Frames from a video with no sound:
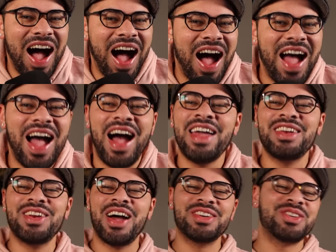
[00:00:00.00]
I,
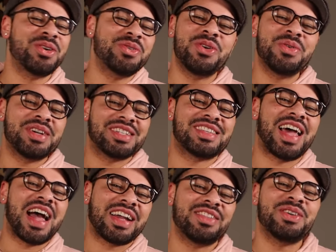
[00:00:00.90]
I, I don't know
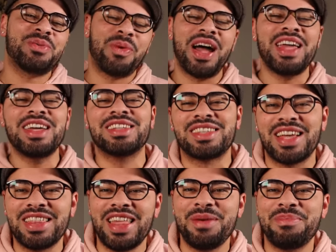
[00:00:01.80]
exactly why he
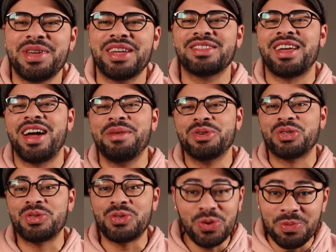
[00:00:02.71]
said that because I'm
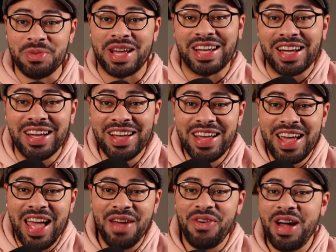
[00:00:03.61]
assuming
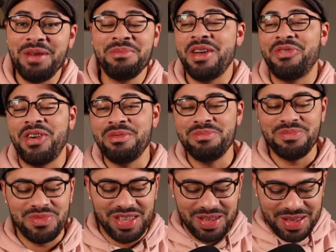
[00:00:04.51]
if I'm if
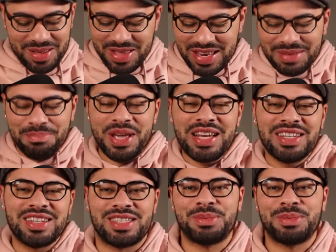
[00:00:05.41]
I'm being